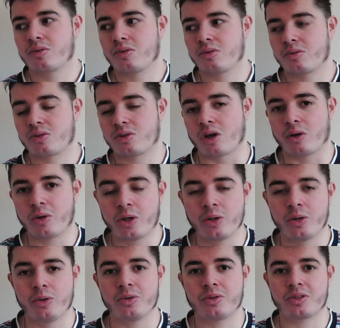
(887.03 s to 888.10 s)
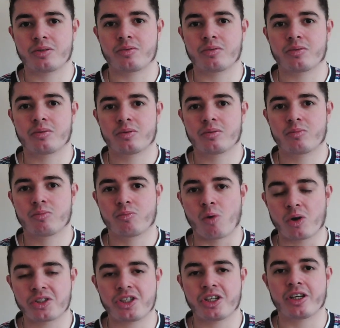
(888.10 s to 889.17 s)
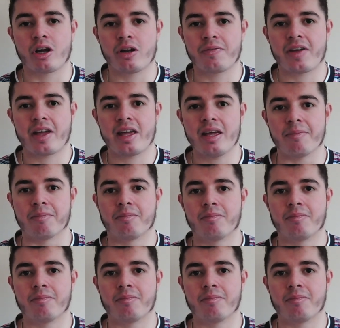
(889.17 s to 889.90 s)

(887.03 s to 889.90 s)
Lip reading: So who's watching over him?